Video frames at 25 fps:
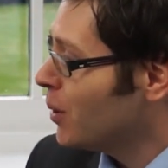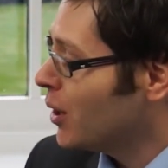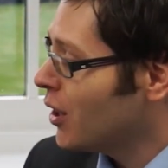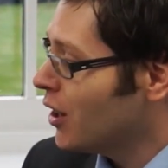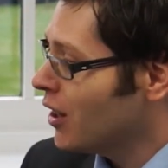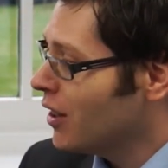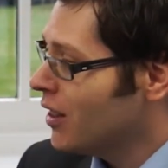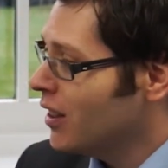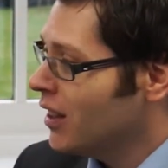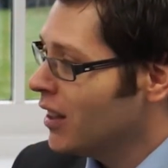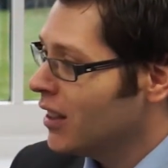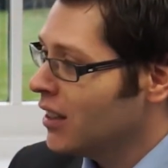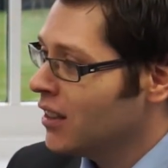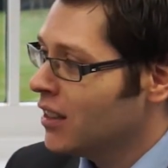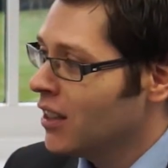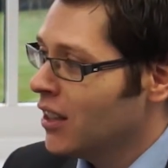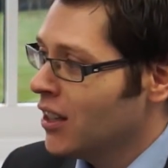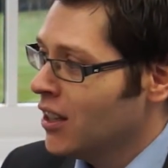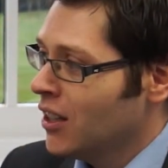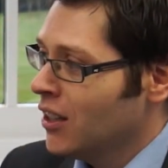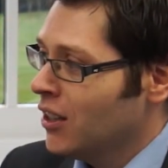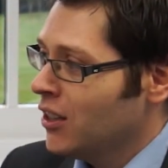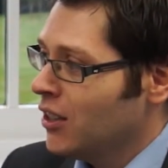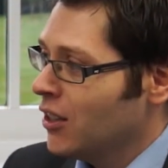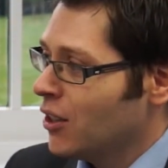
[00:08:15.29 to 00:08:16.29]
But I think,
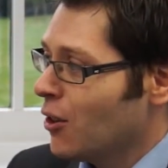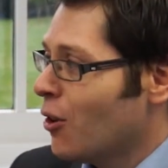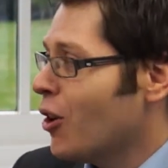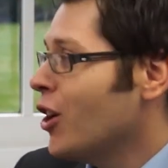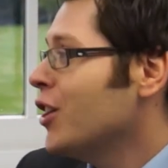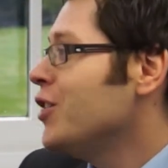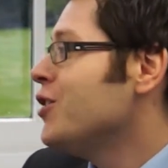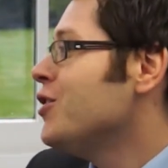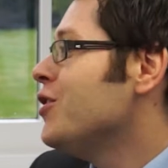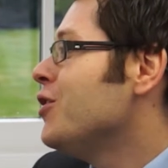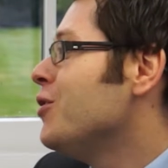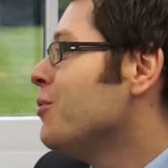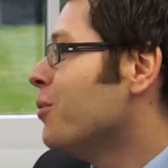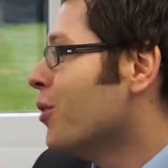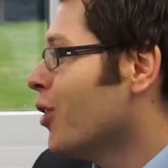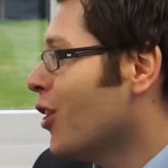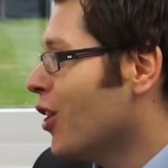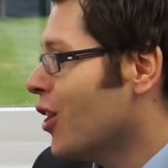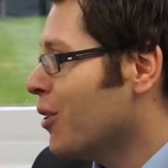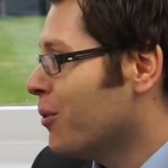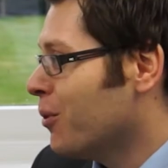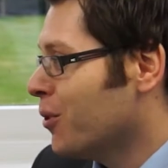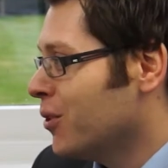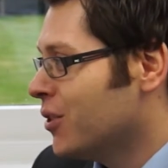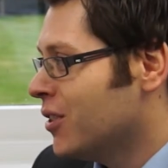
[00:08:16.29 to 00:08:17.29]
you know, I knew what
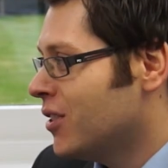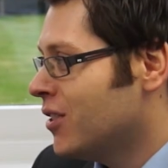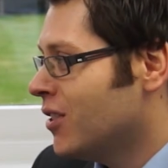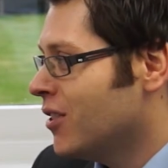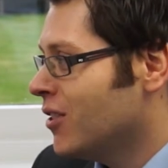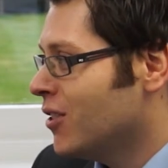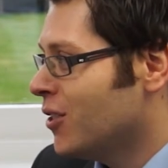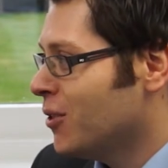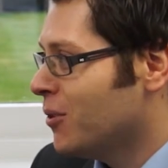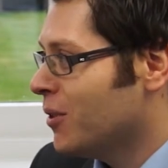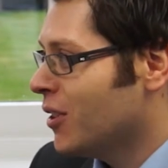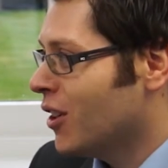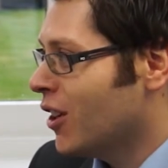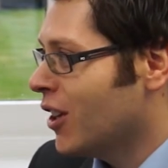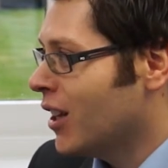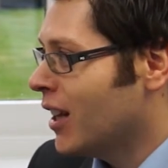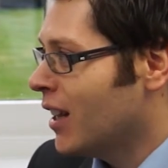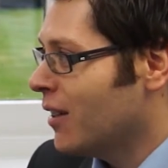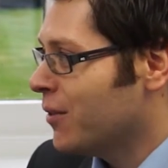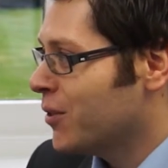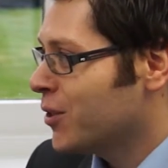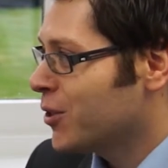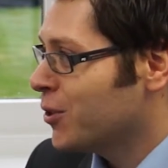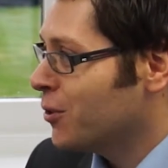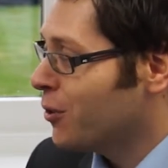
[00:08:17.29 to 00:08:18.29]
I wanted to do when I
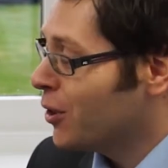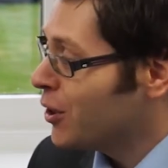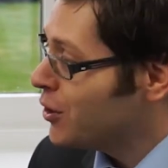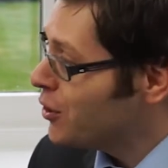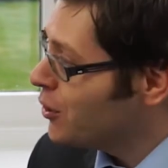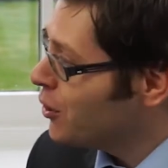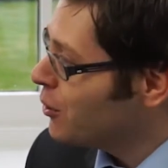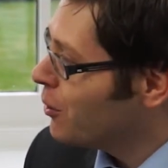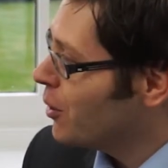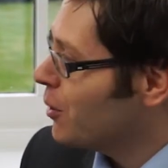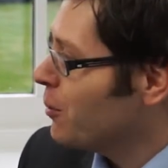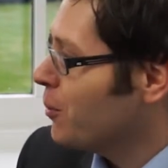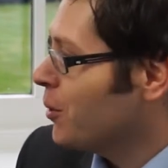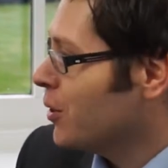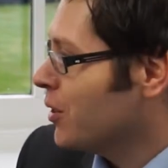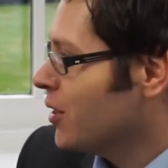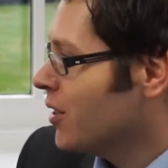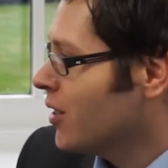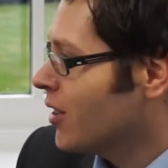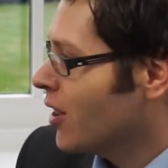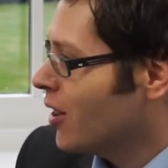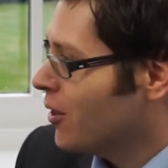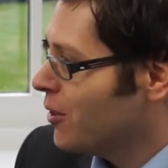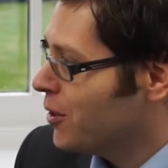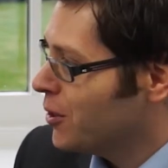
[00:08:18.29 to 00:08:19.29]
left school. I knew I wanted
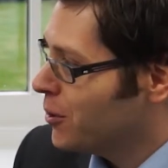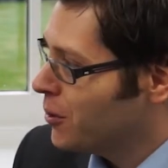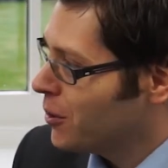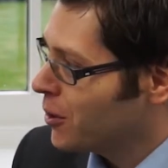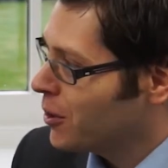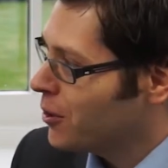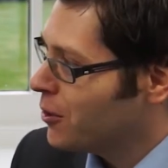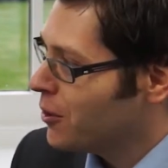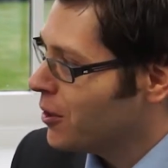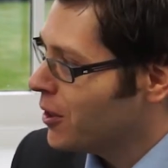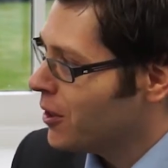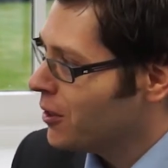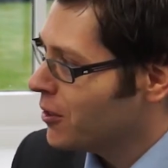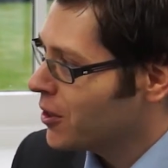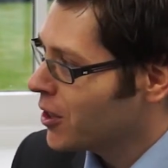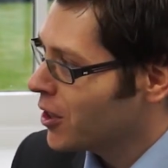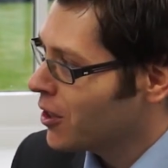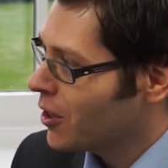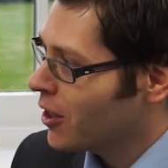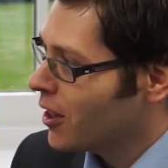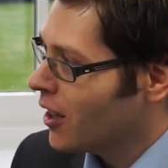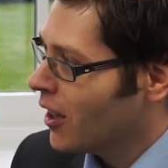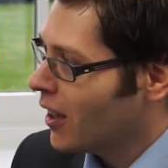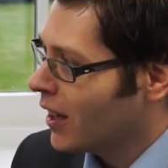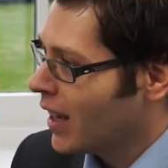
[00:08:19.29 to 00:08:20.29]
to go into a career as
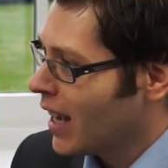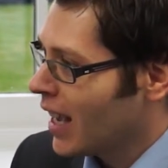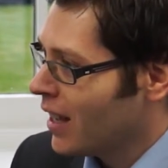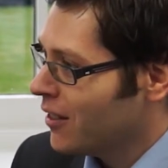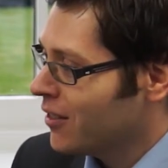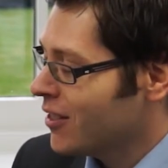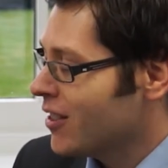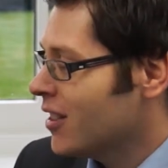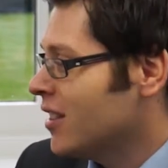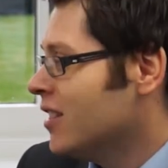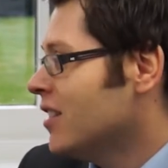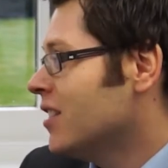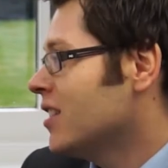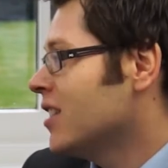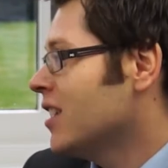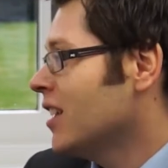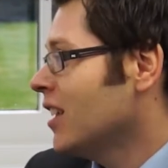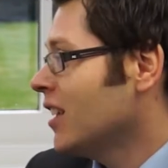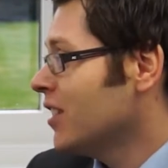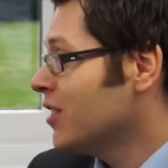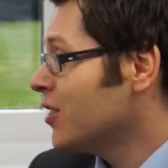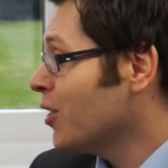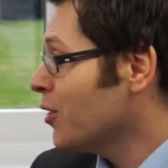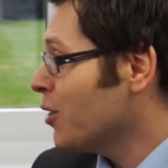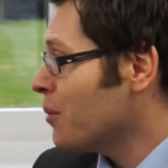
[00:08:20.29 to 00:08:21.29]

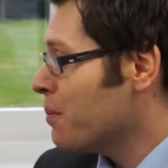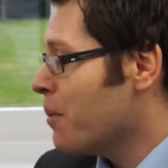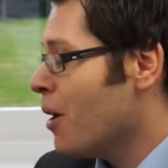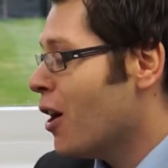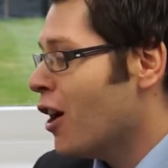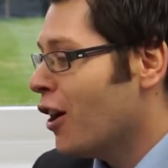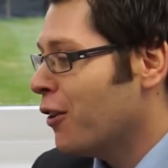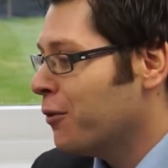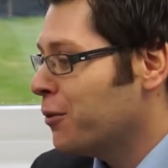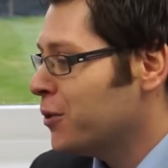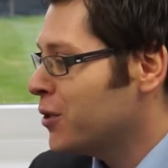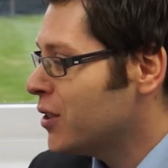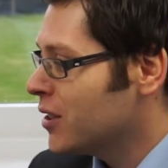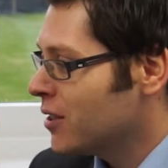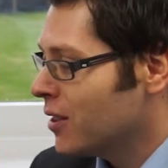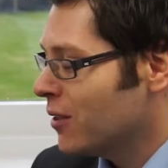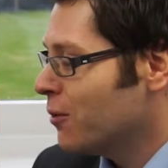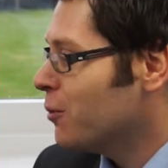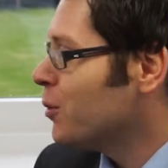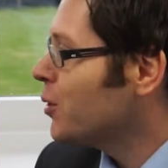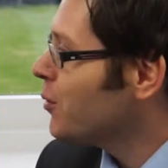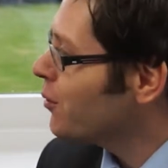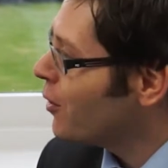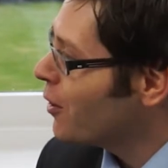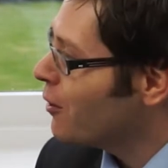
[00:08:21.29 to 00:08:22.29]
accountancy, so the path was,
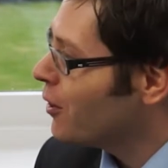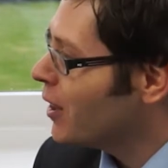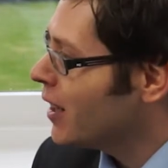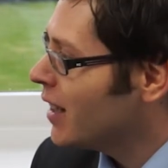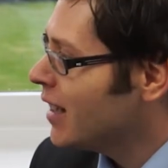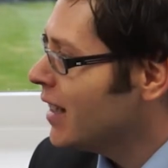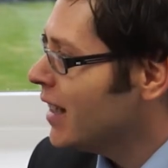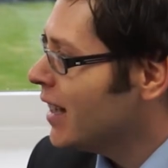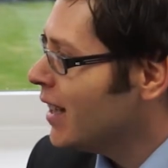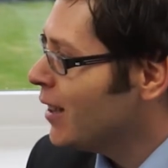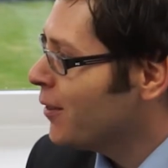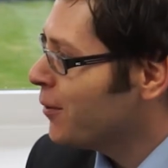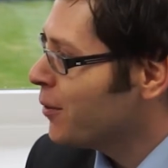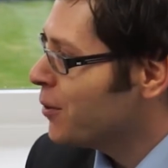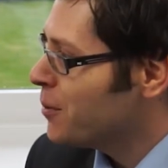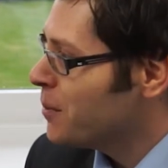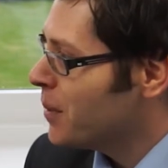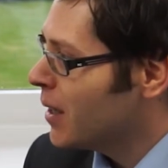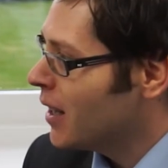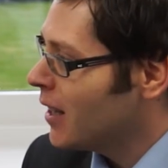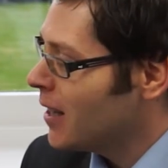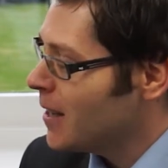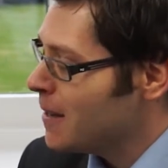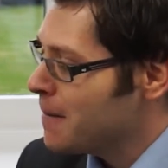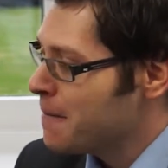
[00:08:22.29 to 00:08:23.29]
was very clear for
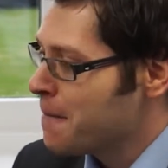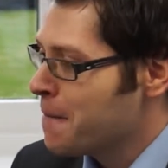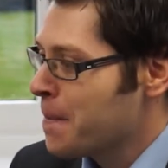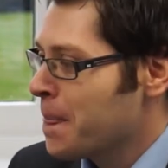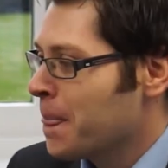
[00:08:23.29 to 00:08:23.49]
me.